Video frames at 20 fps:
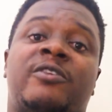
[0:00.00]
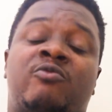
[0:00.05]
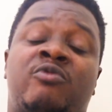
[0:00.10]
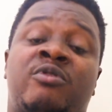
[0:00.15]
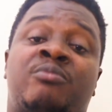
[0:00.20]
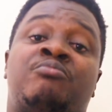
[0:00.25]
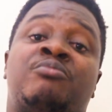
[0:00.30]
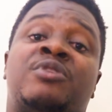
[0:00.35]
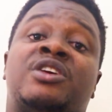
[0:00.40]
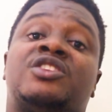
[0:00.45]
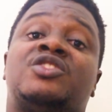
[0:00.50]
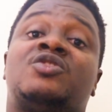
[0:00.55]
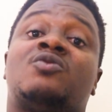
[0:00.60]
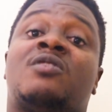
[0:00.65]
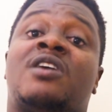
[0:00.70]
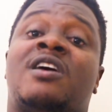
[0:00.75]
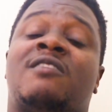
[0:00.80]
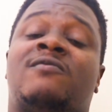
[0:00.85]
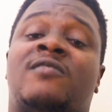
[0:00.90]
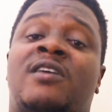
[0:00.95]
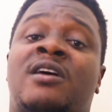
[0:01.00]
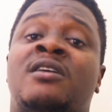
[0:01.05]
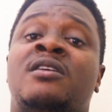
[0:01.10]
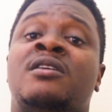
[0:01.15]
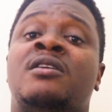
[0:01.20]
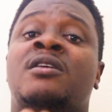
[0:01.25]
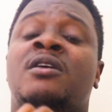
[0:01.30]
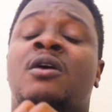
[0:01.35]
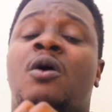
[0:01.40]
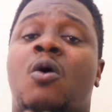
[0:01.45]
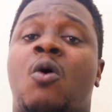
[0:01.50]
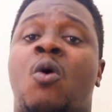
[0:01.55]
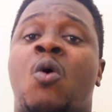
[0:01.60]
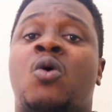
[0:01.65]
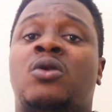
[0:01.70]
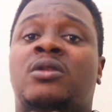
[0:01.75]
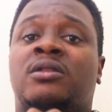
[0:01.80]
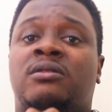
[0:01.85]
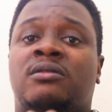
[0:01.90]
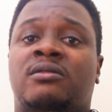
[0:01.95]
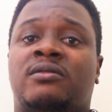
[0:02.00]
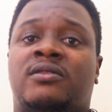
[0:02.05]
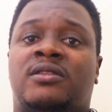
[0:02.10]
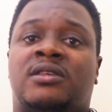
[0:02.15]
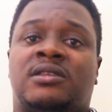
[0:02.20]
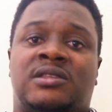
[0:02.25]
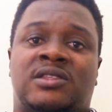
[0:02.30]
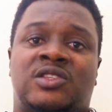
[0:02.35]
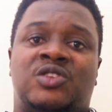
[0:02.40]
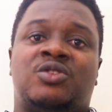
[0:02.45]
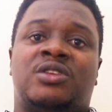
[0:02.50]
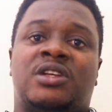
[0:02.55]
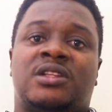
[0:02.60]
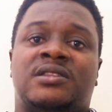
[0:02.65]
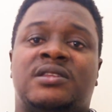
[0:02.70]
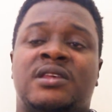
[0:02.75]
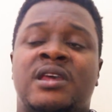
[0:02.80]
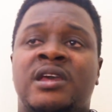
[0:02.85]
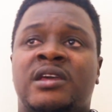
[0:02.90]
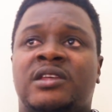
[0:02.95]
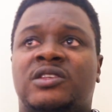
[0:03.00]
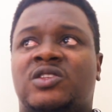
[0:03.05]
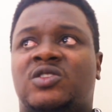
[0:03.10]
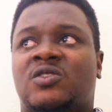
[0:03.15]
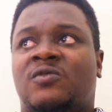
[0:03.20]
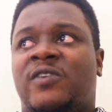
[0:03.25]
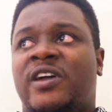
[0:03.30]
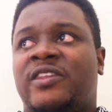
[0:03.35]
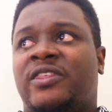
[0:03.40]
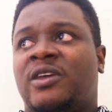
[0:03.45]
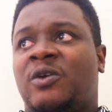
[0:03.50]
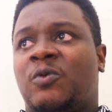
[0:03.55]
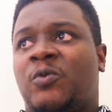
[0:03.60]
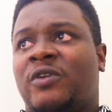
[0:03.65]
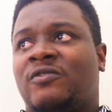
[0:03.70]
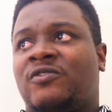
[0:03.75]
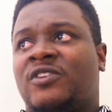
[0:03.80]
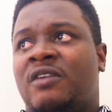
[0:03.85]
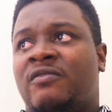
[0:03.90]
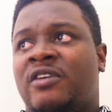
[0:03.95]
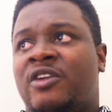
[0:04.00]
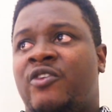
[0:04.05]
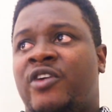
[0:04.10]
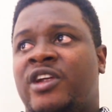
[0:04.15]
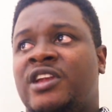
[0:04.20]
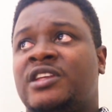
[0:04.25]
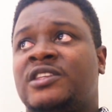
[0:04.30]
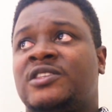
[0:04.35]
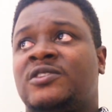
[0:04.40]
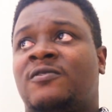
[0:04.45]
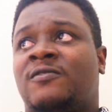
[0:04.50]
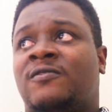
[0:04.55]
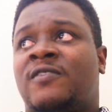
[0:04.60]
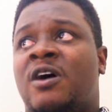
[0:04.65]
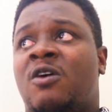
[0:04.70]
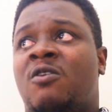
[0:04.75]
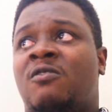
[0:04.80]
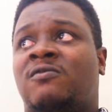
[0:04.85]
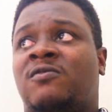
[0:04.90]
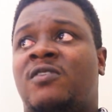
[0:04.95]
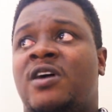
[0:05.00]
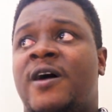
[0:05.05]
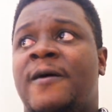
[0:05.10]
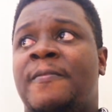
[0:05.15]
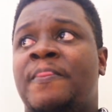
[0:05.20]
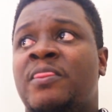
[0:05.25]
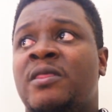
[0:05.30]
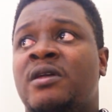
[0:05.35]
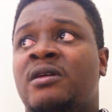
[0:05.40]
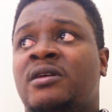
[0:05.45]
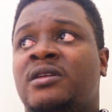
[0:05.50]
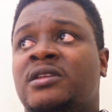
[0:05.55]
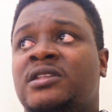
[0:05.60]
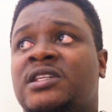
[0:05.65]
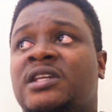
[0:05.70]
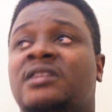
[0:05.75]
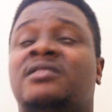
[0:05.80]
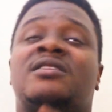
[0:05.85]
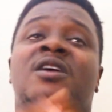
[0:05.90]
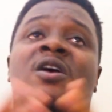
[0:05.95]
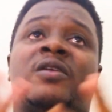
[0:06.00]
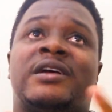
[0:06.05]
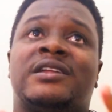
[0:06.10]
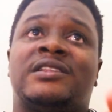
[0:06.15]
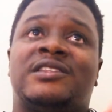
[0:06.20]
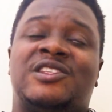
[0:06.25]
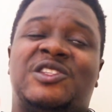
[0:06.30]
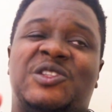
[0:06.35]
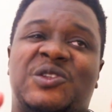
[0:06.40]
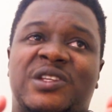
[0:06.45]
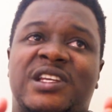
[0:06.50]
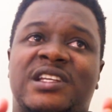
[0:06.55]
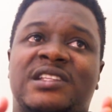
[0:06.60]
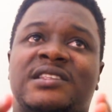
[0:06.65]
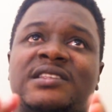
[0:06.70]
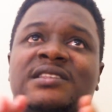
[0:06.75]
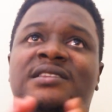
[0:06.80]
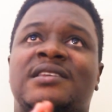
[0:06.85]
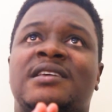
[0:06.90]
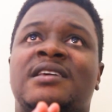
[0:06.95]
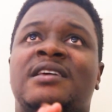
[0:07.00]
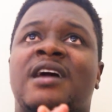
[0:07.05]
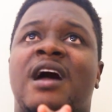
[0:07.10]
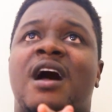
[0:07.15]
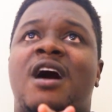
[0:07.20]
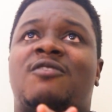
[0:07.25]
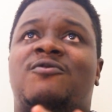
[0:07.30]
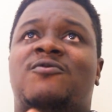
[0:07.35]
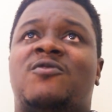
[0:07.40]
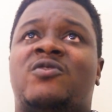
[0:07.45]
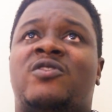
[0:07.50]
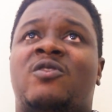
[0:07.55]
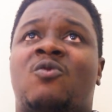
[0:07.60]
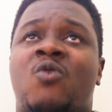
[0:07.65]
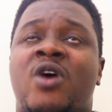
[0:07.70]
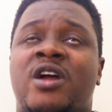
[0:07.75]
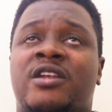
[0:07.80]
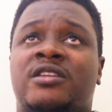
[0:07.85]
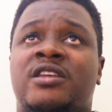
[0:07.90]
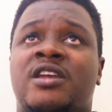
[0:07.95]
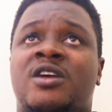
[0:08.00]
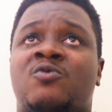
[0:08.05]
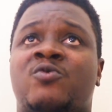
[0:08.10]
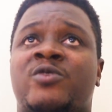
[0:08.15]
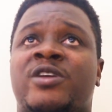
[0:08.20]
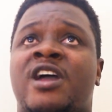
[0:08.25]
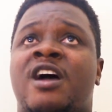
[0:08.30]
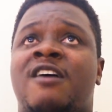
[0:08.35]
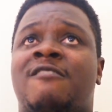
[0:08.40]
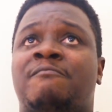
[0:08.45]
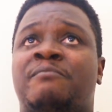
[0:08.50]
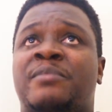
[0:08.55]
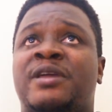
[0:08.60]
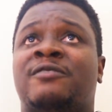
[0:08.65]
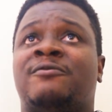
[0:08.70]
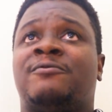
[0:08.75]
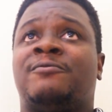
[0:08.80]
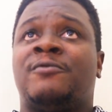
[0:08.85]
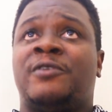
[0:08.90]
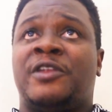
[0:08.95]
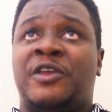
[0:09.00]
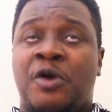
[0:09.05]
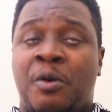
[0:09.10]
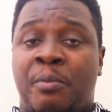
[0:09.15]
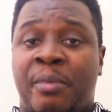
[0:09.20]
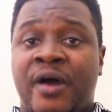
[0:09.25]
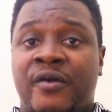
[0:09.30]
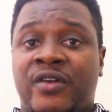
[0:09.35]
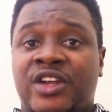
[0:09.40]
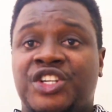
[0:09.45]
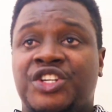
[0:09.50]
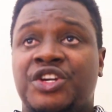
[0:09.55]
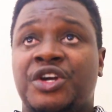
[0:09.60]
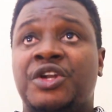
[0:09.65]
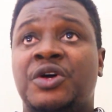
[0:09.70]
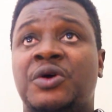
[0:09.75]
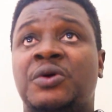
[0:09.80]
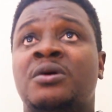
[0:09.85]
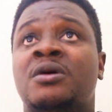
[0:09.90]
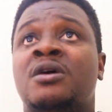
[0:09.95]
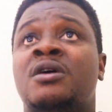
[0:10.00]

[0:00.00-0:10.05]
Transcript: equipment to cover all the students. So far I think we've covered already so far over 10,000 students. For the 1 year we have been fully operational,